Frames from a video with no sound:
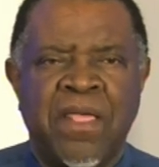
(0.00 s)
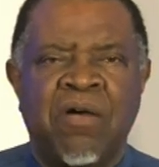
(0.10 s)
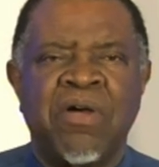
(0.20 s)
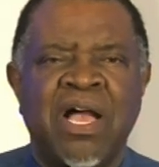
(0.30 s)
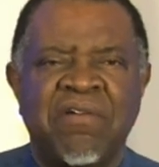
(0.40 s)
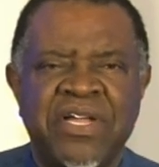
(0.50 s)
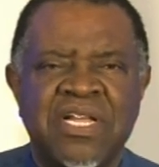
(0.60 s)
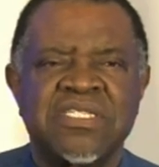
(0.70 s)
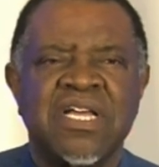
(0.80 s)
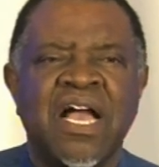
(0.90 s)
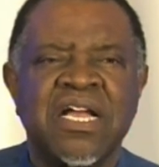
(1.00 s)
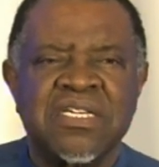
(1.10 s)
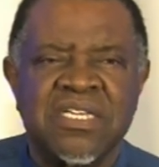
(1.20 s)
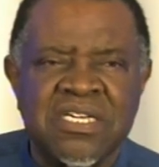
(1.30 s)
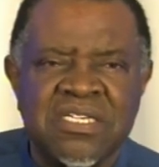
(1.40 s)
Our governance
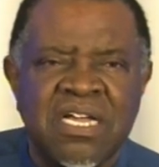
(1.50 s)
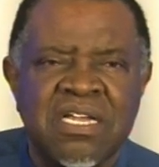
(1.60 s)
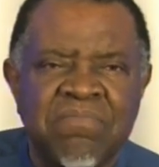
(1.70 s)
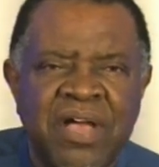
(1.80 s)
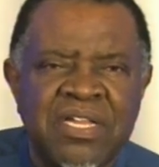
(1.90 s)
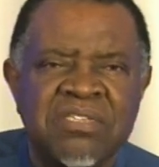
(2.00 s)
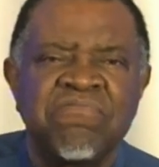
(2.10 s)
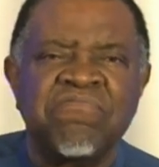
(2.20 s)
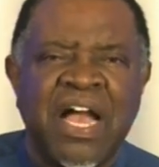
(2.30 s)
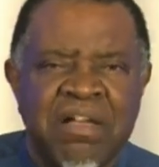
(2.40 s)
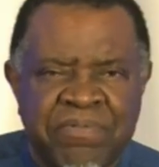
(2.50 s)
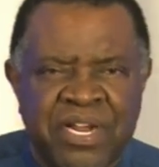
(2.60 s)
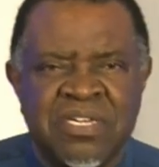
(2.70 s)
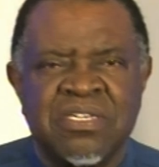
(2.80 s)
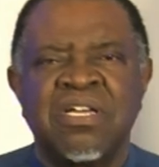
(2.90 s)
architecture remains
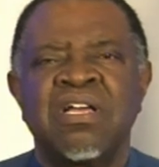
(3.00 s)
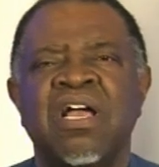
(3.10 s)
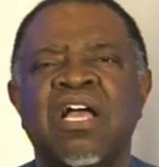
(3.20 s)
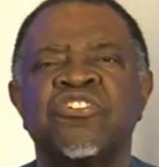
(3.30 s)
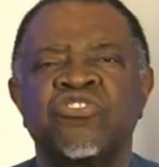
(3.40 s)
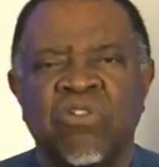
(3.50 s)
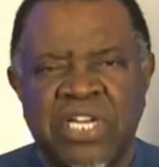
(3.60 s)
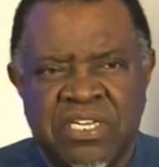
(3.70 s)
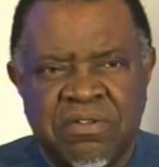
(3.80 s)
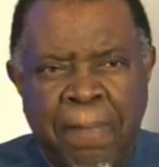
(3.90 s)
vibrant and solid.